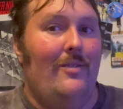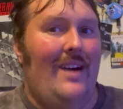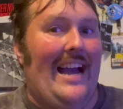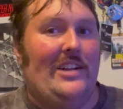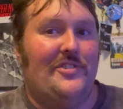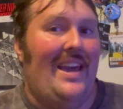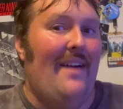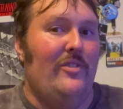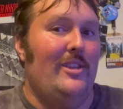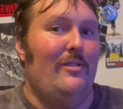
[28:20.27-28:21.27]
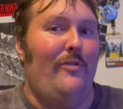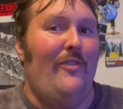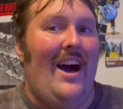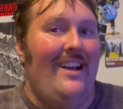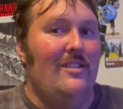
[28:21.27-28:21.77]
I actually have a little
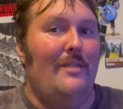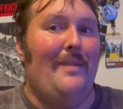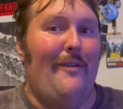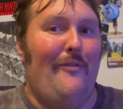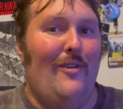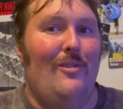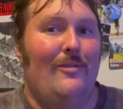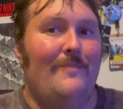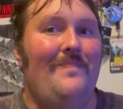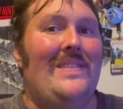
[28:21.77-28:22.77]
file on my phone